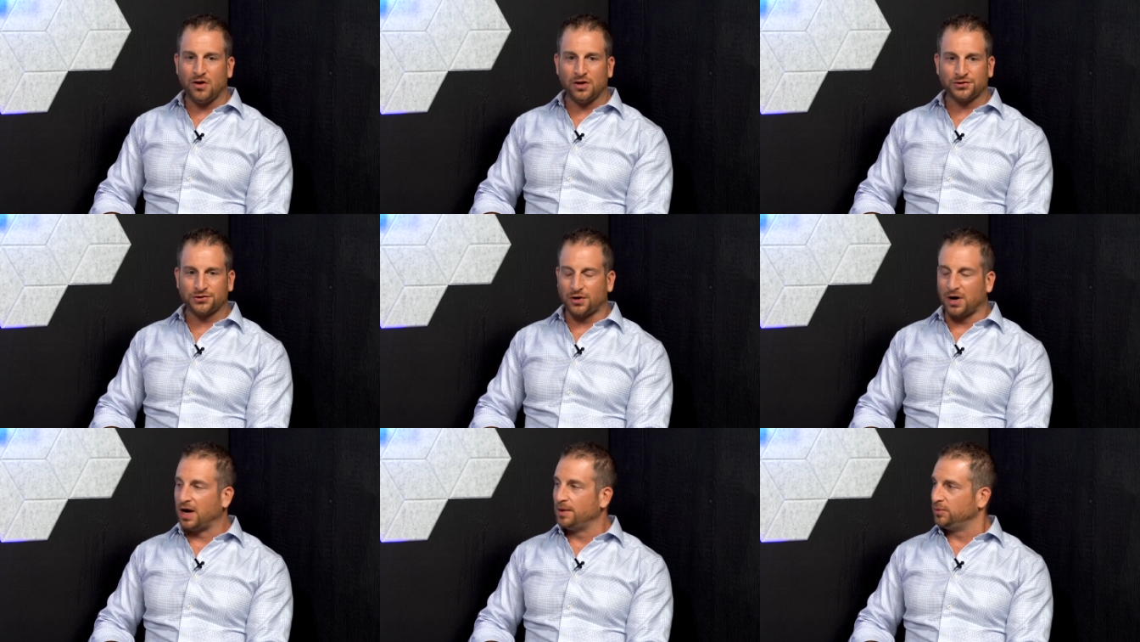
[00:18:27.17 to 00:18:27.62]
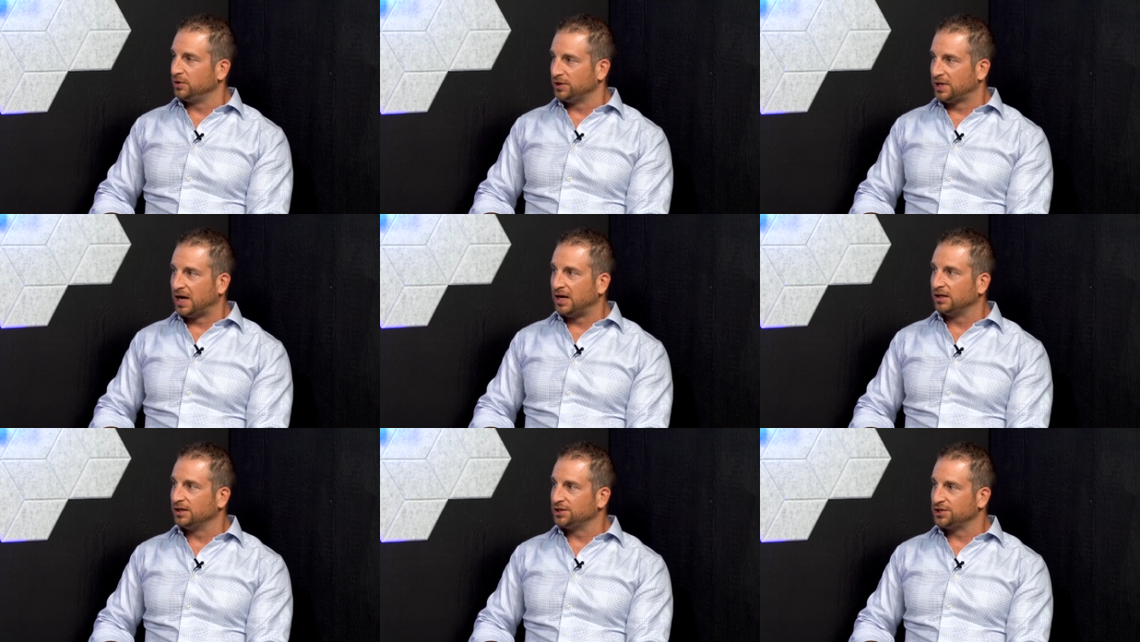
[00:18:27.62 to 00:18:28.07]
It's all tribal
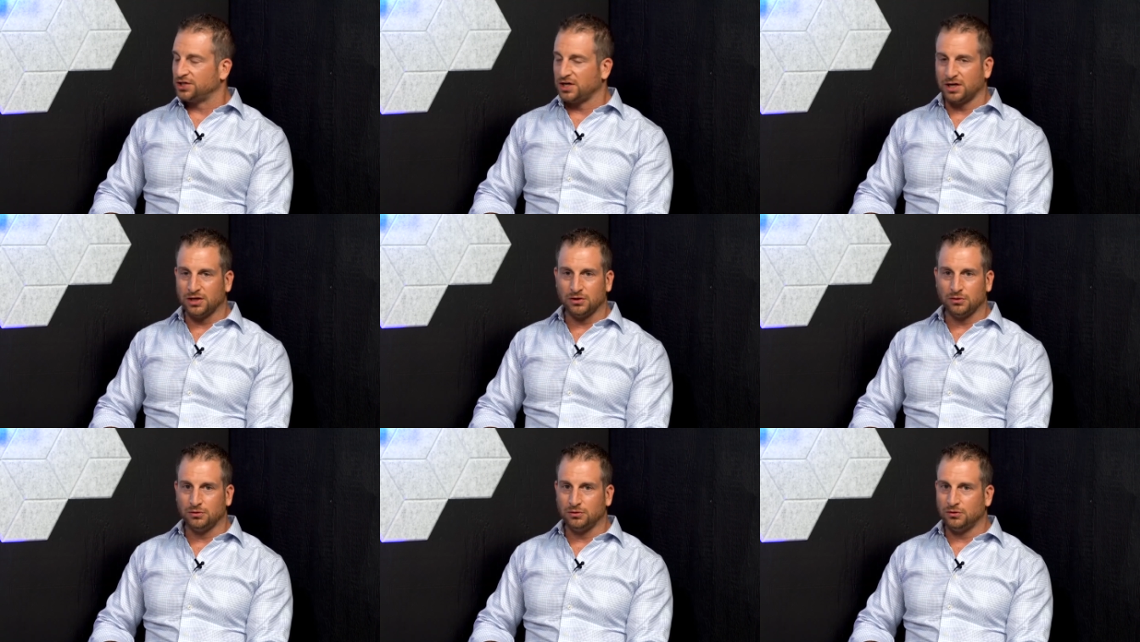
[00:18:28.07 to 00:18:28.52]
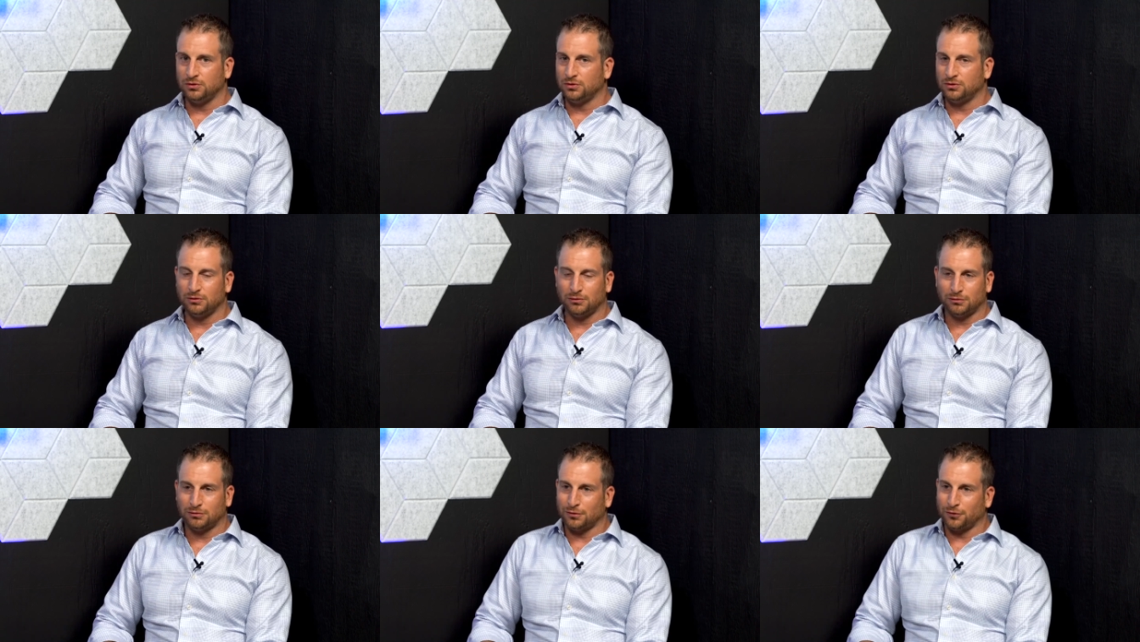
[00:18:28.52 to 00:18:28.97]
knowledge. Yeah,
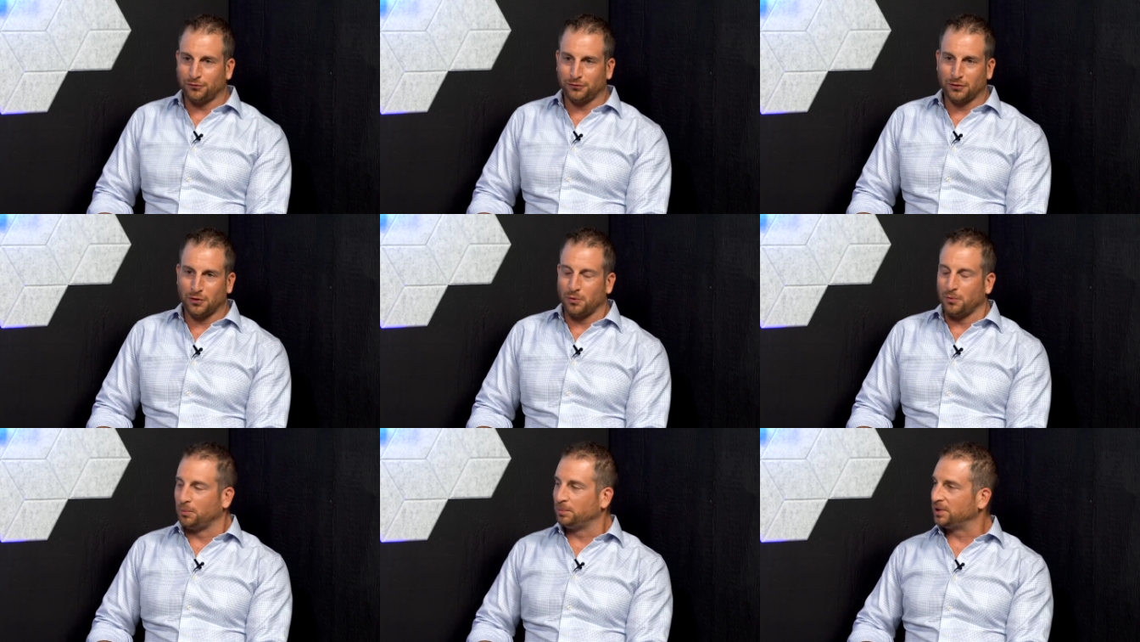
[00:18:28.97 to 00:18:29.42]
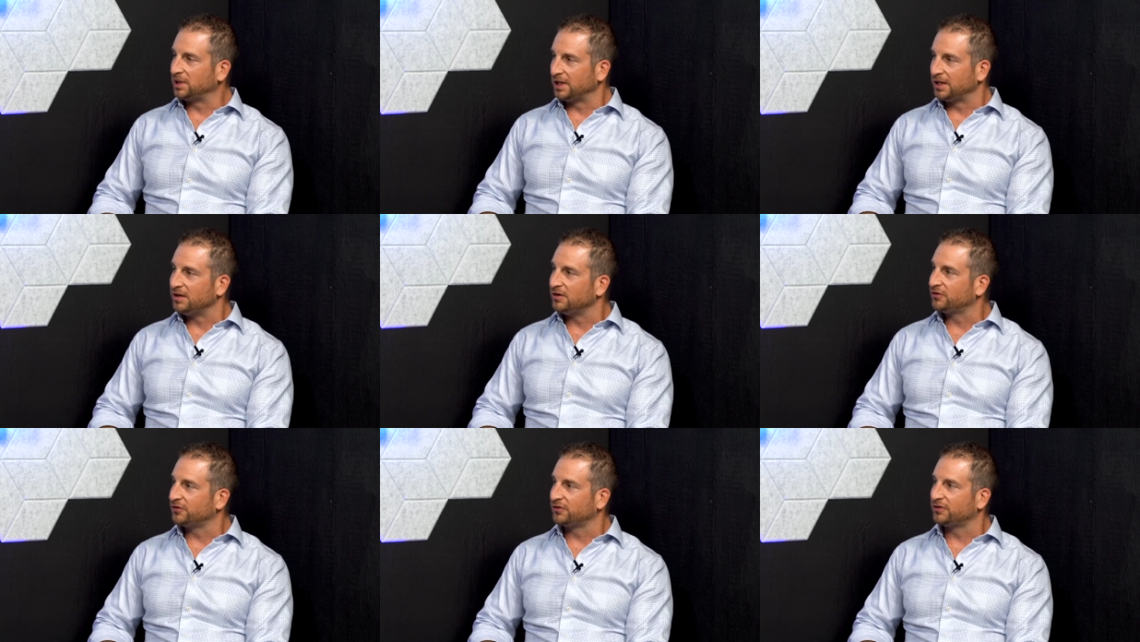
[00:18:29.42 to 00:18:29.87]
there's no
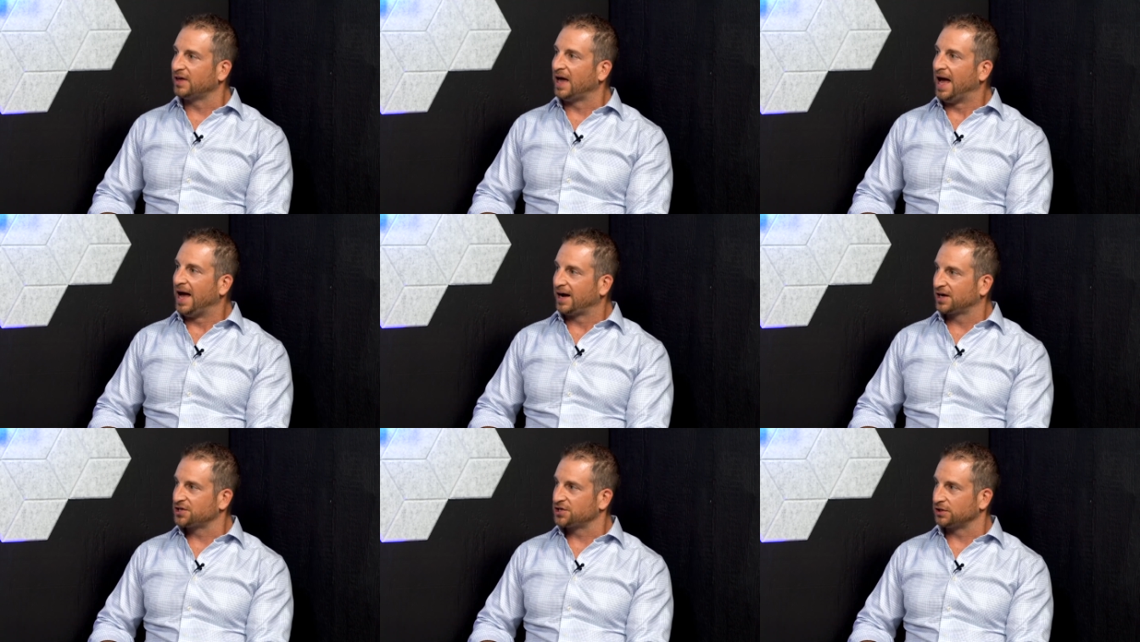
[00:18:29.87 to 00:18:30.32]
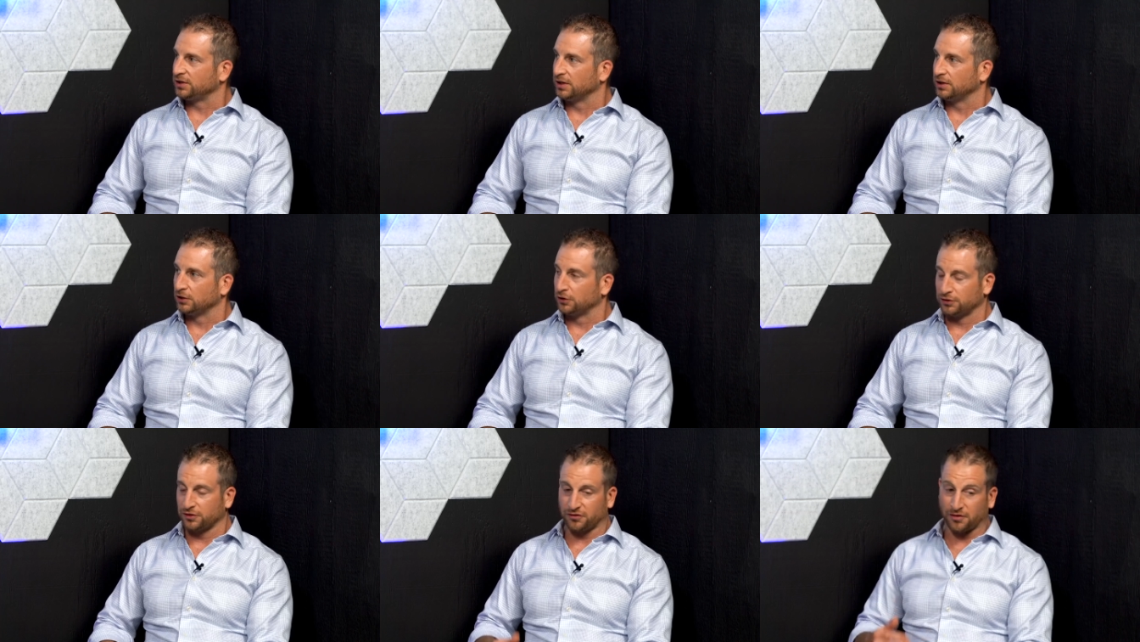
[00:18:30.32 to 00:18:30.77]
place to
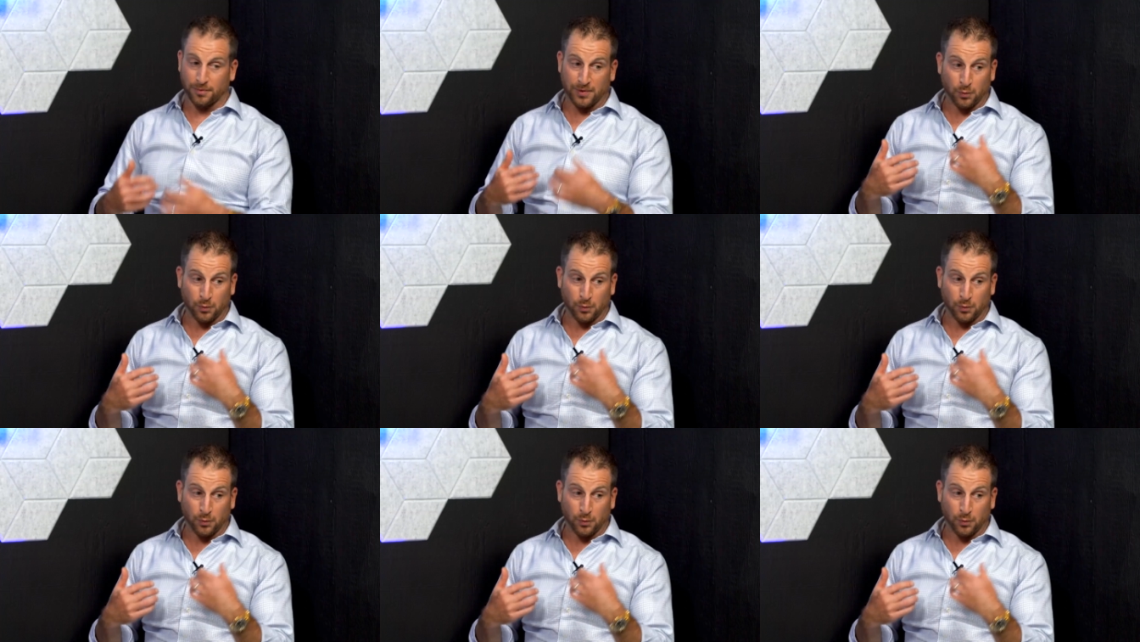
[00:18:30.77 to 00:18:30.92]
actually learn this.